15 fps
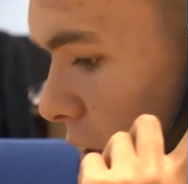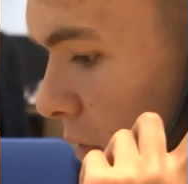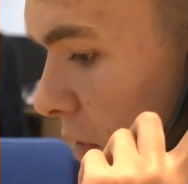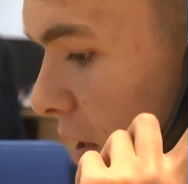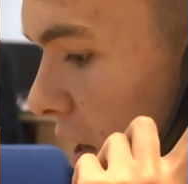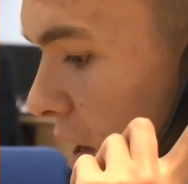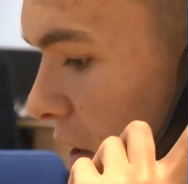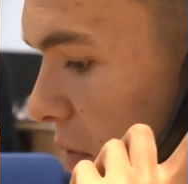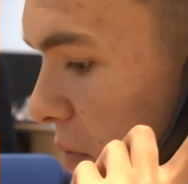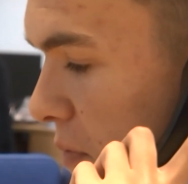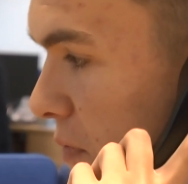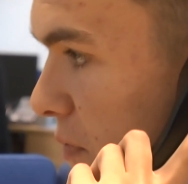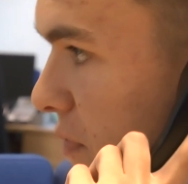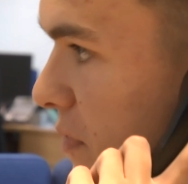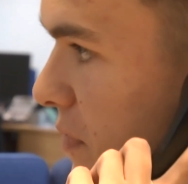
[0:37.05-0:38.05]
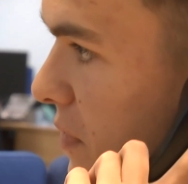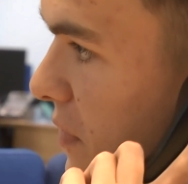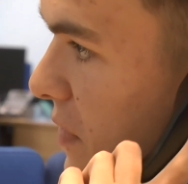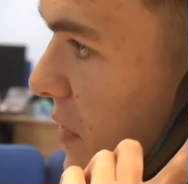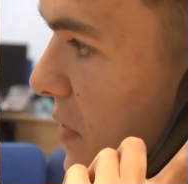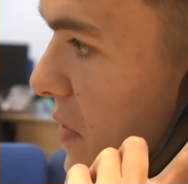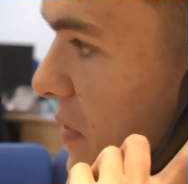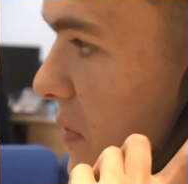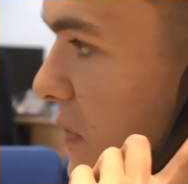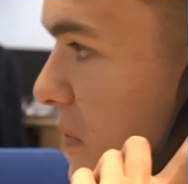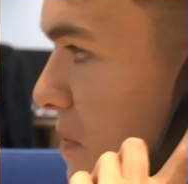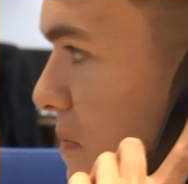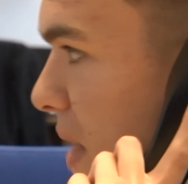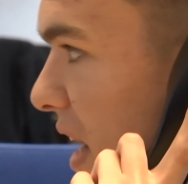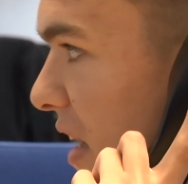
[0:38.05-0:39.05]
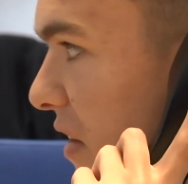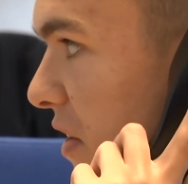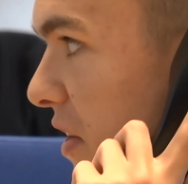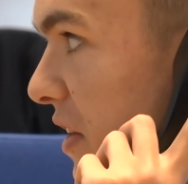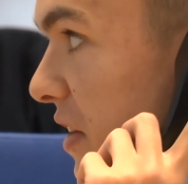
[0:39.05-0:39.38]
Day to day, I check the company